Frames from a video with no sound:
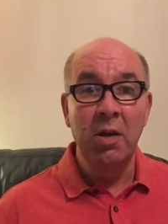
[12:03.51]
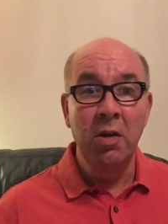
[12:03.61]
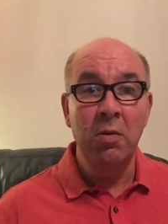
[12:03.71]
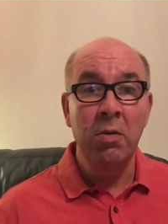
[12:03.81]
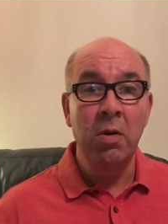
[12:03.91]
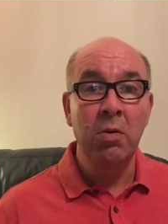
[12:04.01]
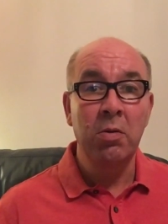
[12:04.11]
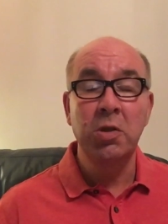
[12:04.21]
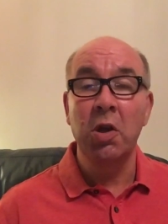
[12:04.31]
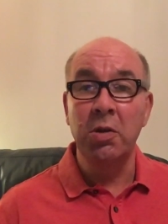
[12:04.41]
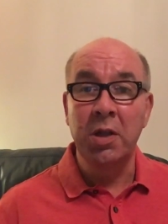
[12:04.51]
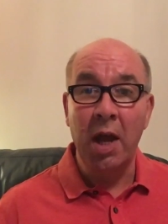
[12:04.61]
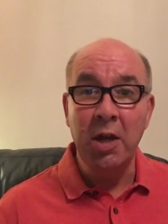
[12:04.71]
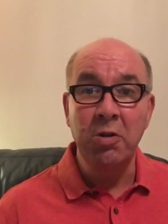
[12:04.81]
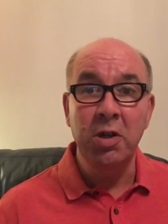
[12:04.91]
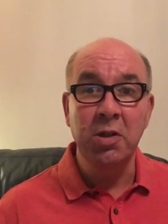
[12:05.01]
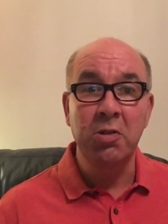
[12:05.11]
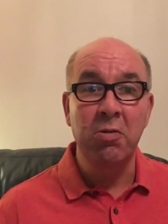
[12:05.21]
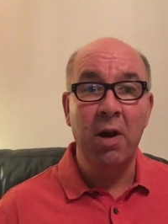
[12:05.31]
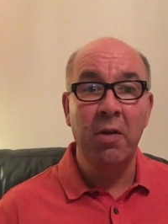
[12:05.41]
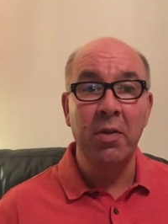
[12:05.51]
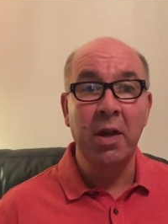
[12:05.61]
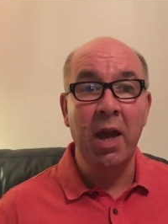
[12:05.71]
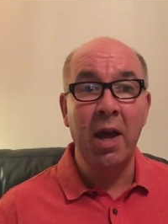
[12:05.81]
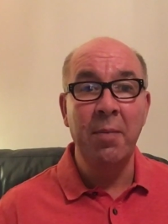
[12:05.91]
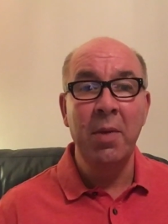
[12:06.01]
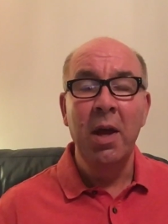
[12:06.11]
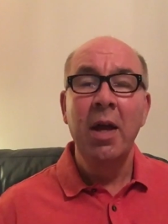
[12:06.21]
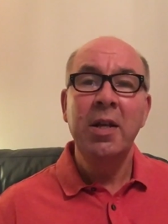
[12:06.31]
looked sort of dangerous throughout the game.